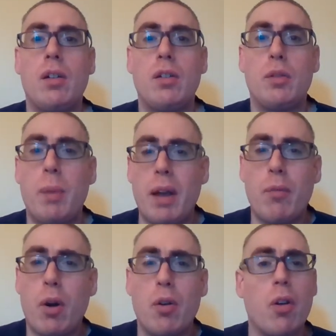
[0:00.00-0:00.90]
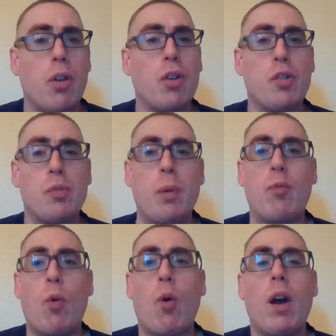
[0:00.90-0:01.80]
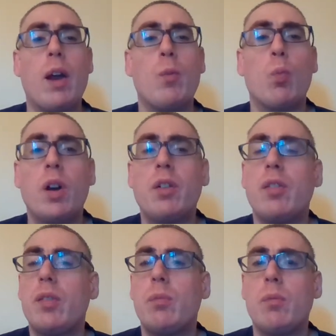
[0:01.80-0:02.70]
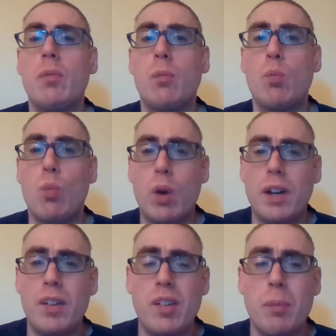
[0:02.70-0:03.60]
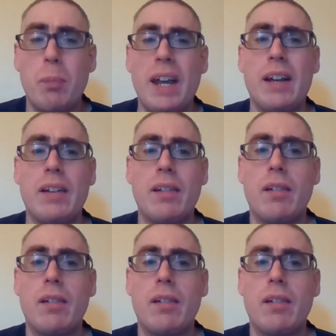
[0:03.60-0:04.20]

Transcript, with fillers: You may have heard all those before and wondered, what does it mean?